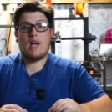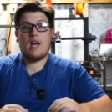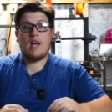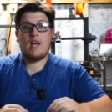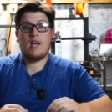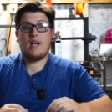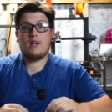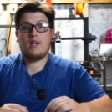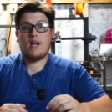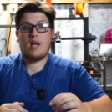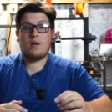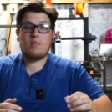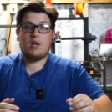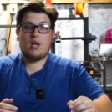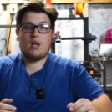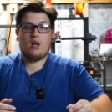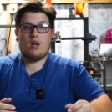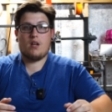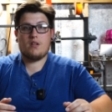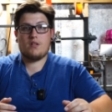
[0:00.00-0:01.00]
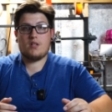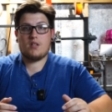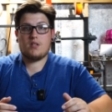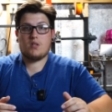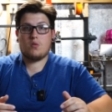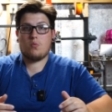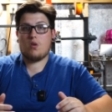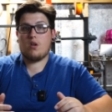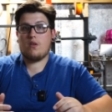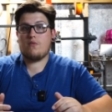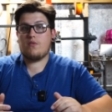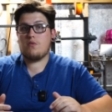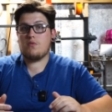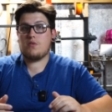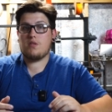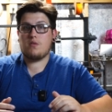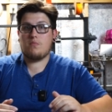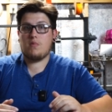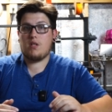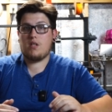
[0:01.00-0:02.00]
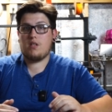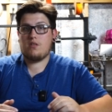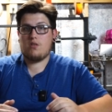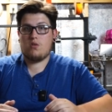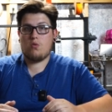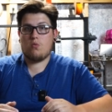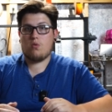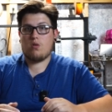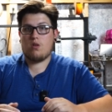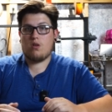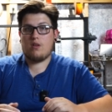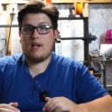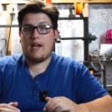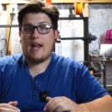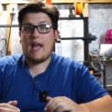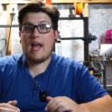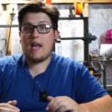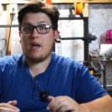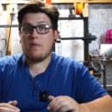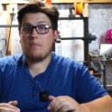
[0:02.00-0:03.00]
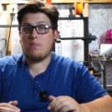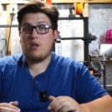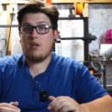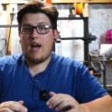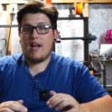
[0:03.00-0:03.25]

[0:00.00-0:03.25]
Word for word: a naming contest where if you submitted your name